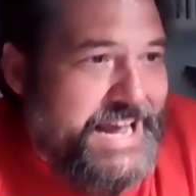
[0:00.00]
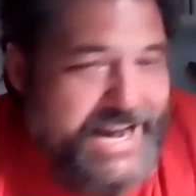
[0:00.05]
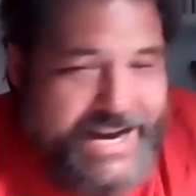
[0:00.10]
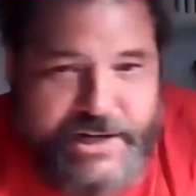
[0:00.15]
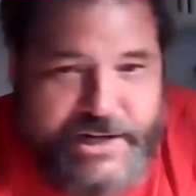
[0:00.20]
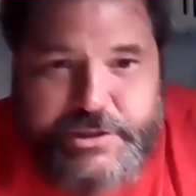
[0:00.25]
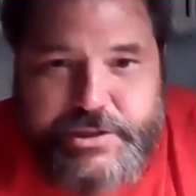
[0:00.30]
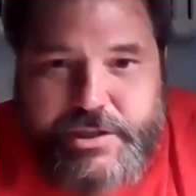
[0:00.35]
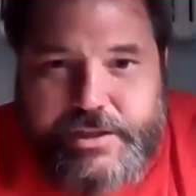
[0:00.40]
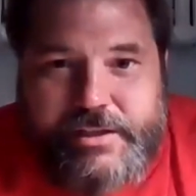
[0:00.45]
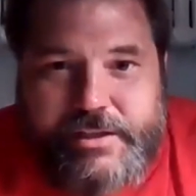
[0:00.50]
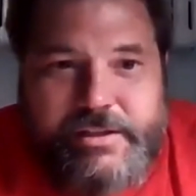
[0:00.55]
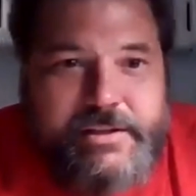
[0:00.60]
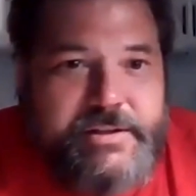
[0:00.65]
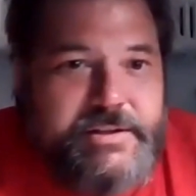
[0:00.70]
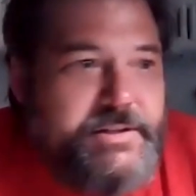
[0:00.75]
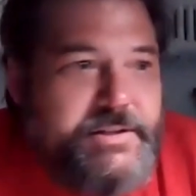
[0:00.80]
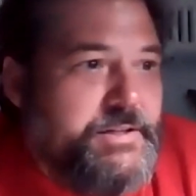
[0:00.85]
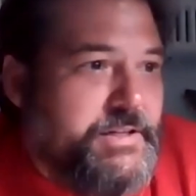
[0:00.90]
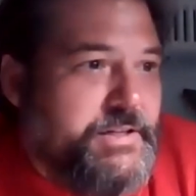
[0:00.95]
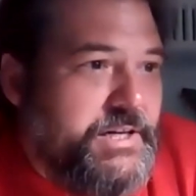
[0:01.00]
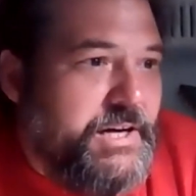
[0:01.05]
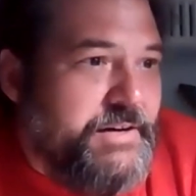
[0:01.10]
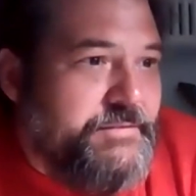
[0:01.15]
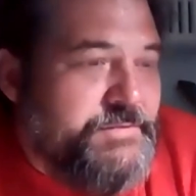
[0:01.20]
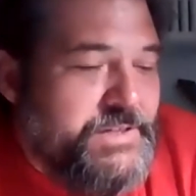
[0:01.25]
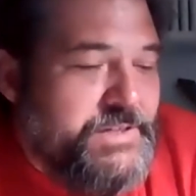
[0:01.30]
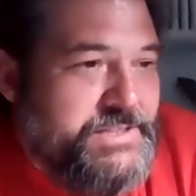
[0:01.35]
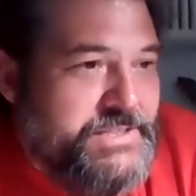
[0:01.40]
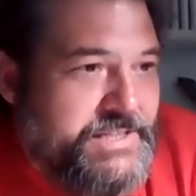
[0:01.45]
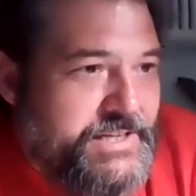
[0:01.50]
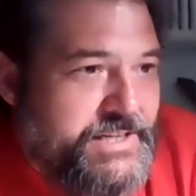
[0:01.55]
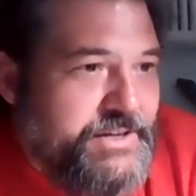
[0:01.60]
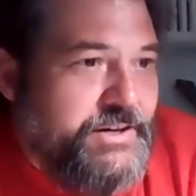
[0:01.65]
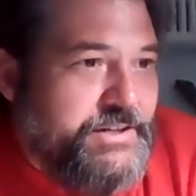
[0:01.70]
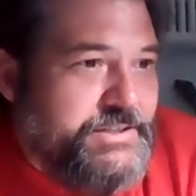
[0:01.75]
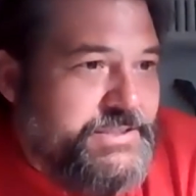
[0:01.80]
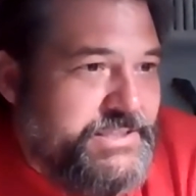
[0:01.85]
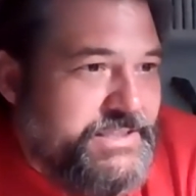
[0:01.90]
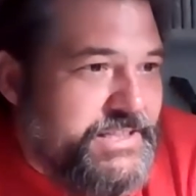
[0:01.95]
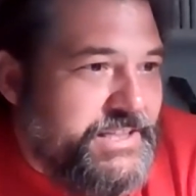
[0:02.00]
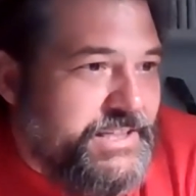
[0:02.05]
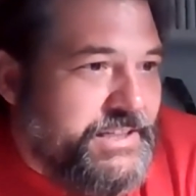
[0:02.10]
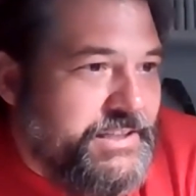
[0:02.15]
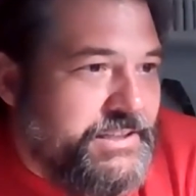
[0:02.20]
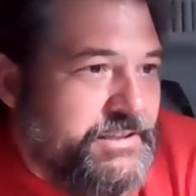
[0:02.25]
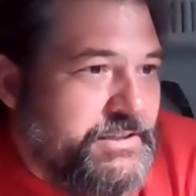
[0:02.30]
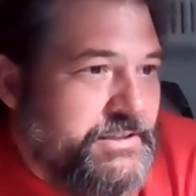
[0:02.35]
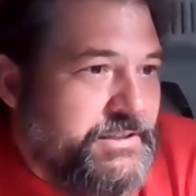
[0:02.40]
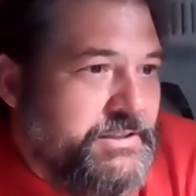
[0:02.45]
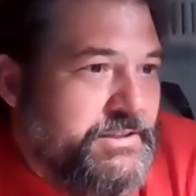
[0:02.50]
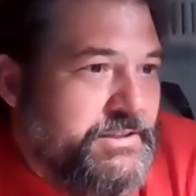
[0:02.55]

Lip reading: action of the TRC.